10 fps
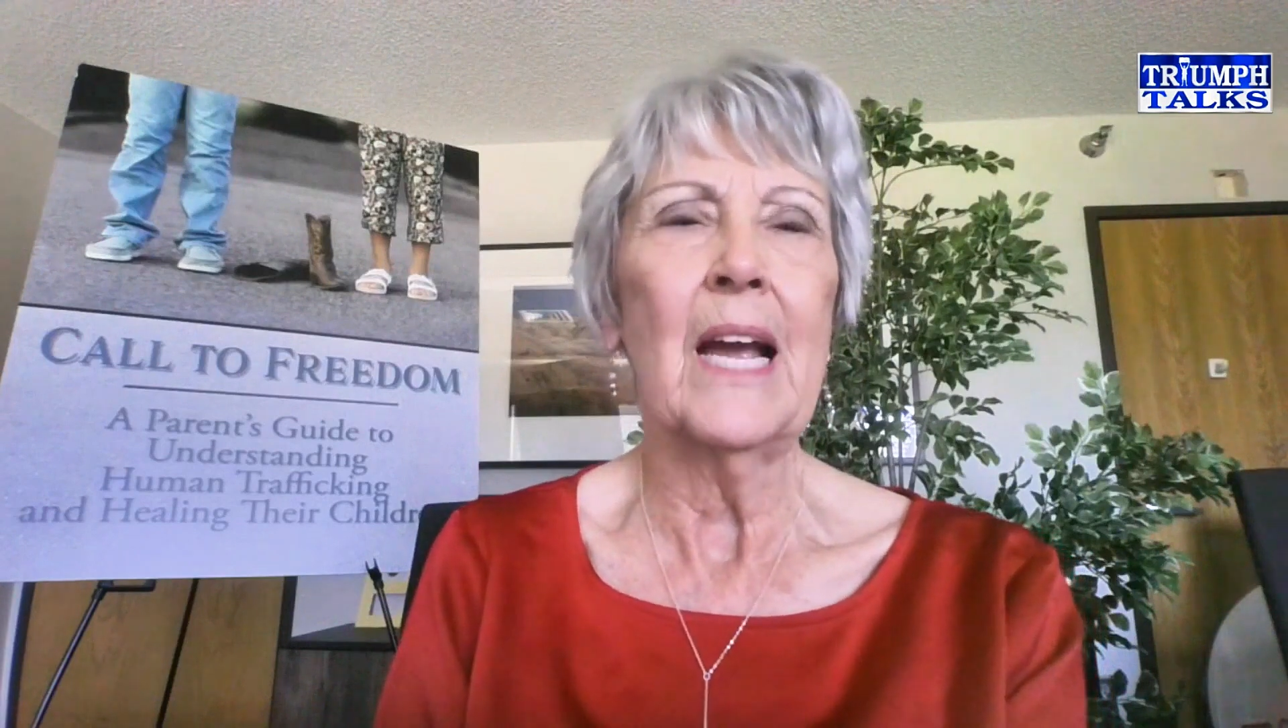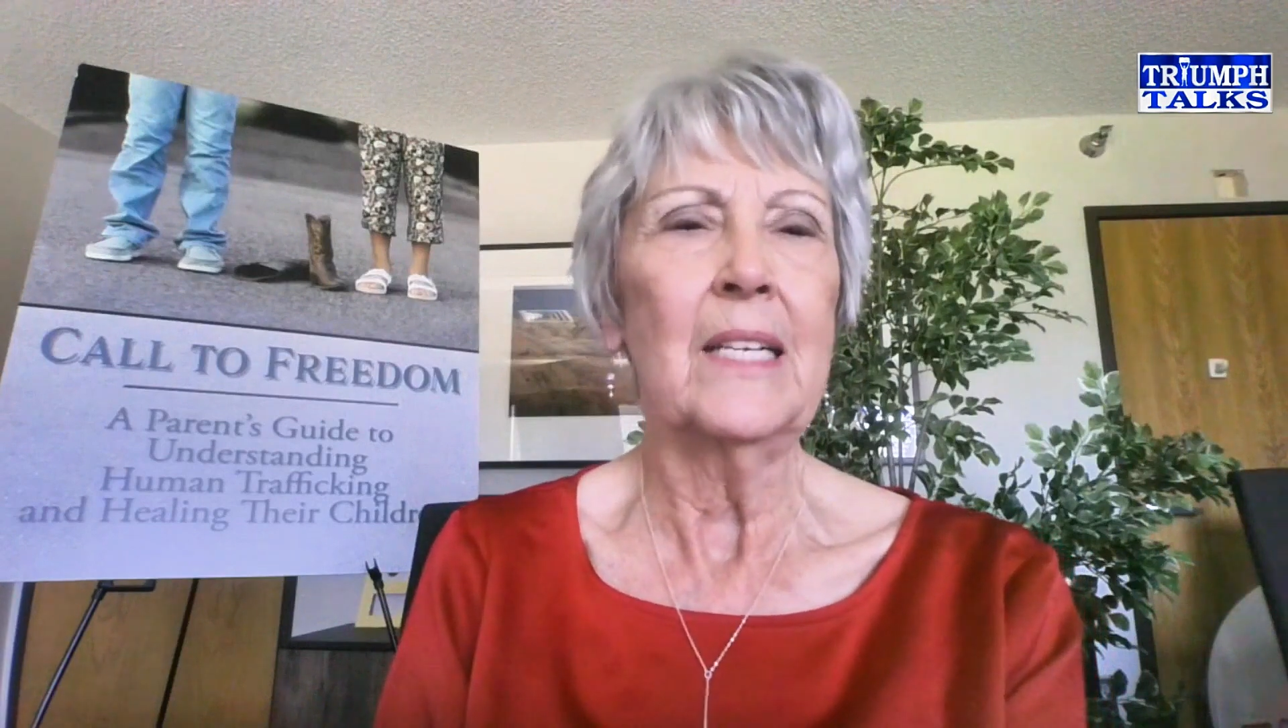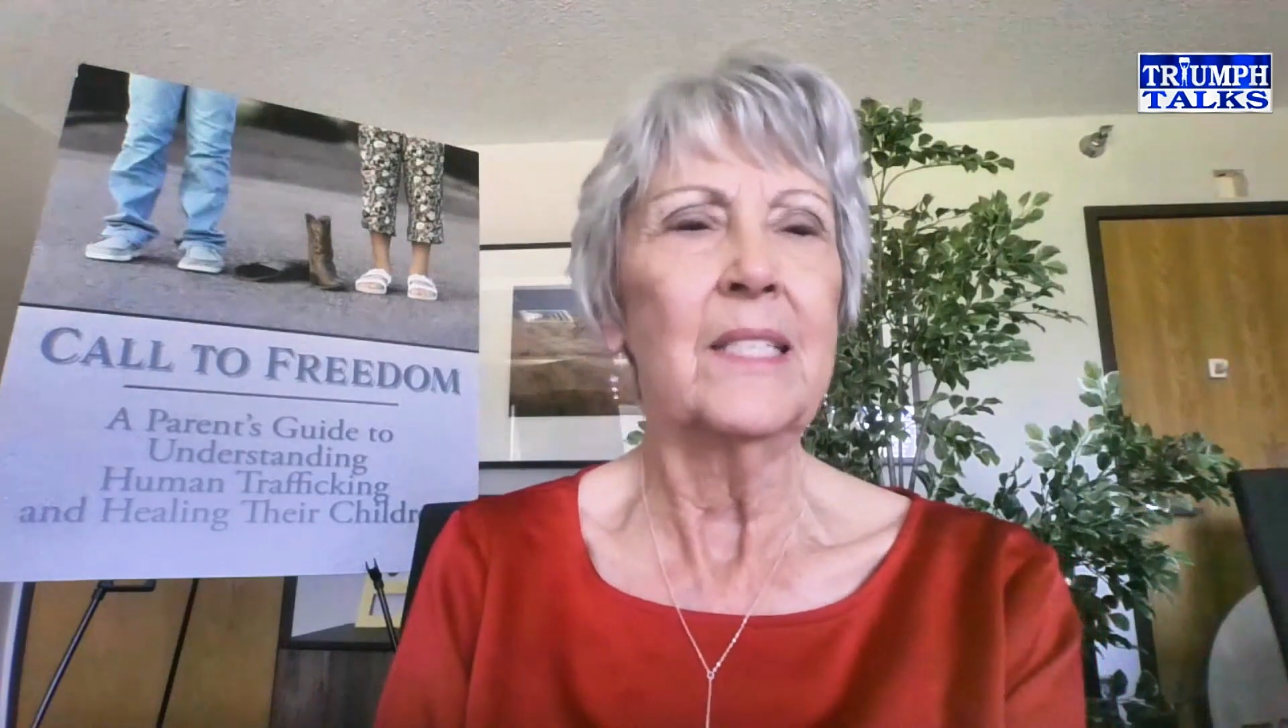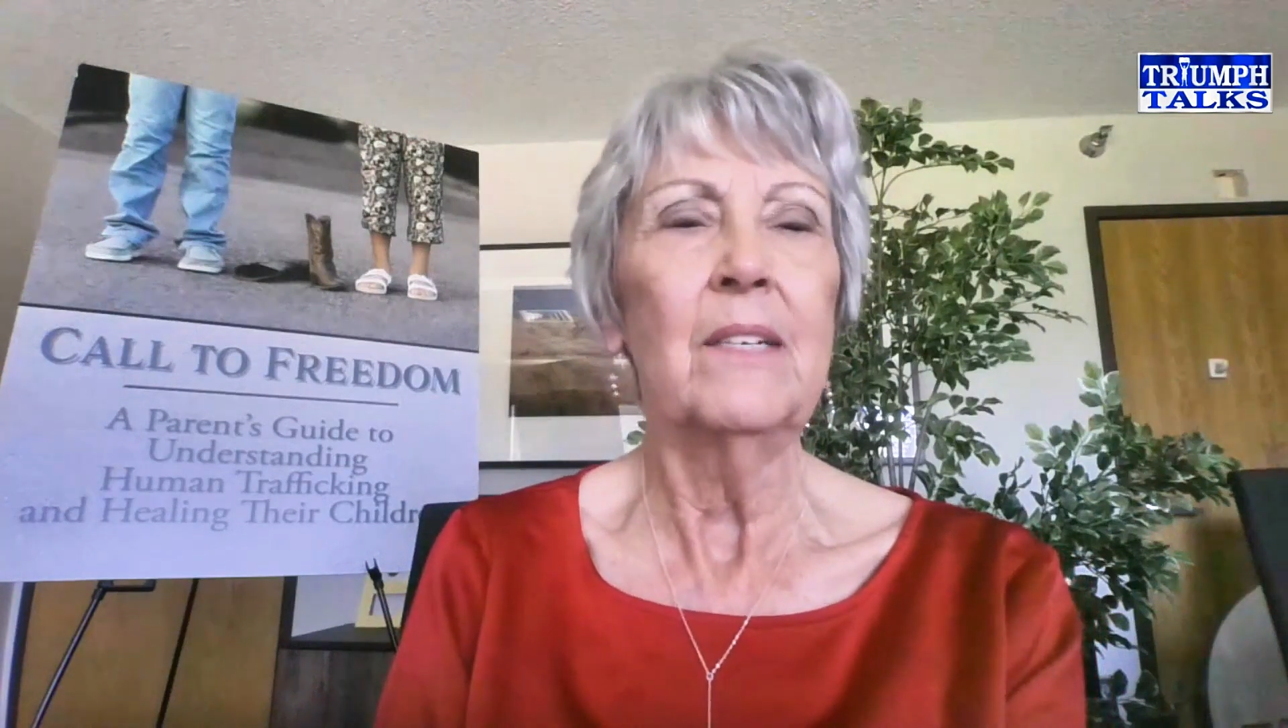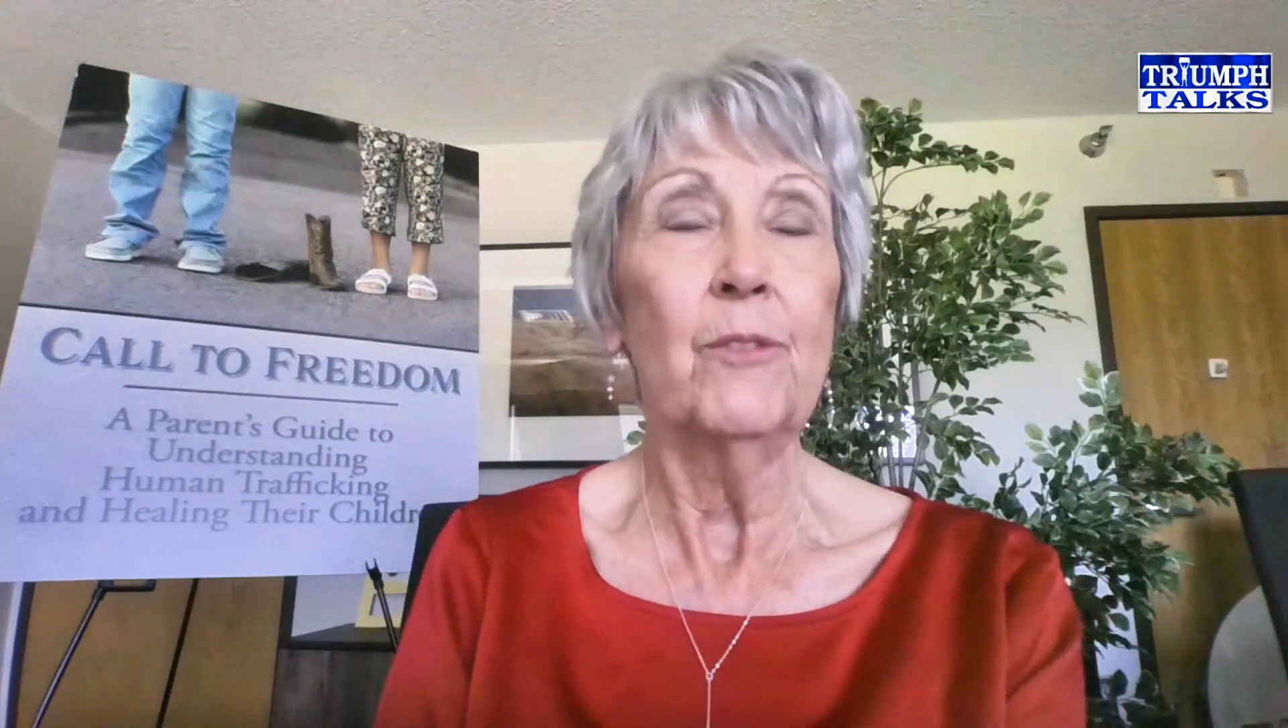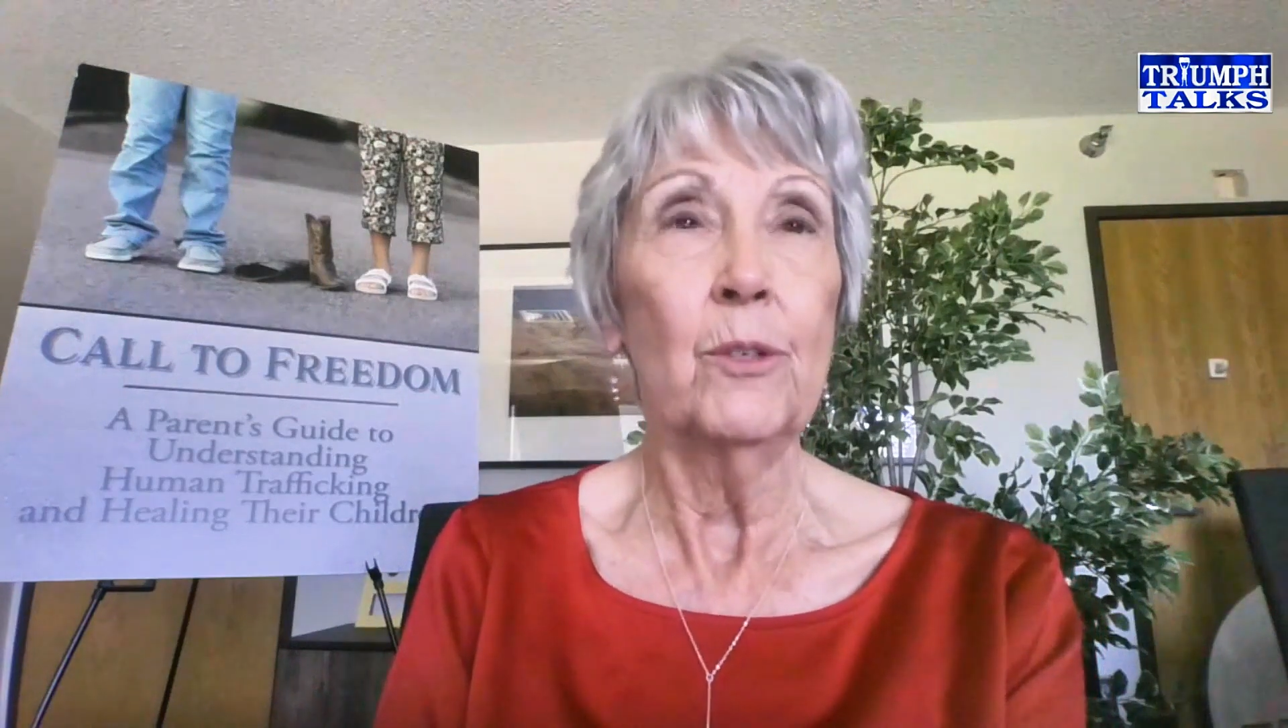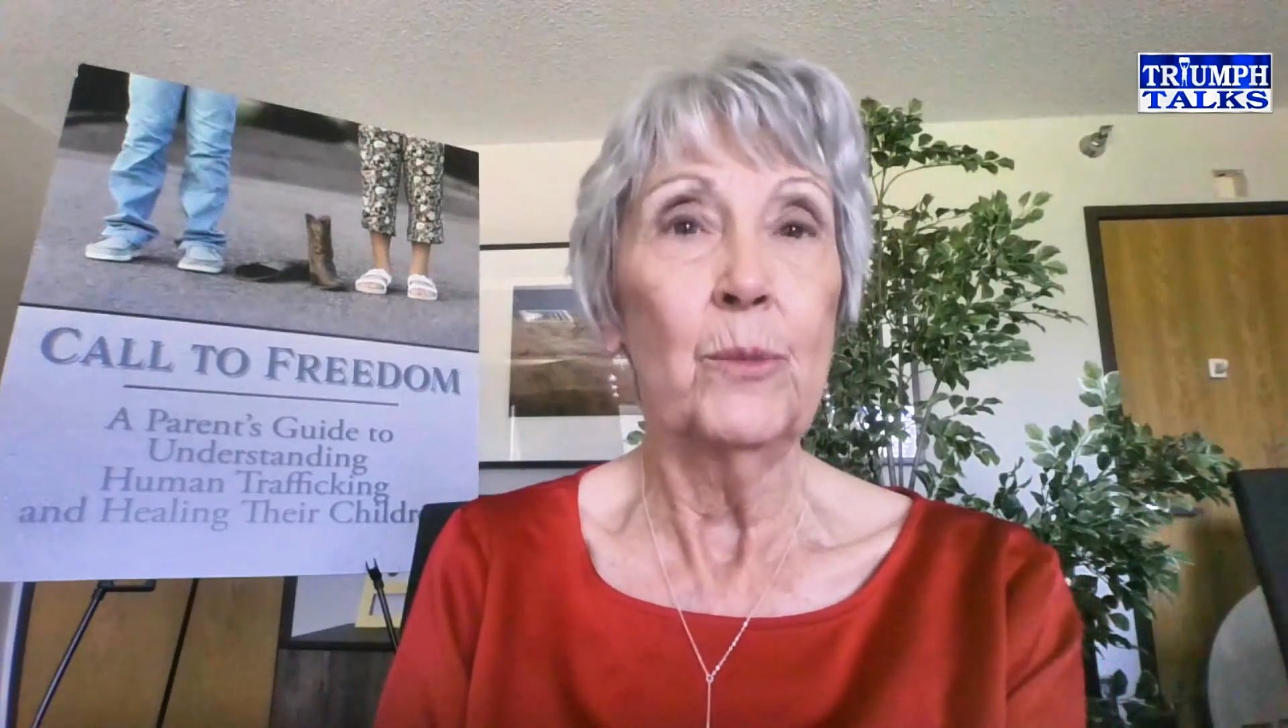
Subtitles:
asking for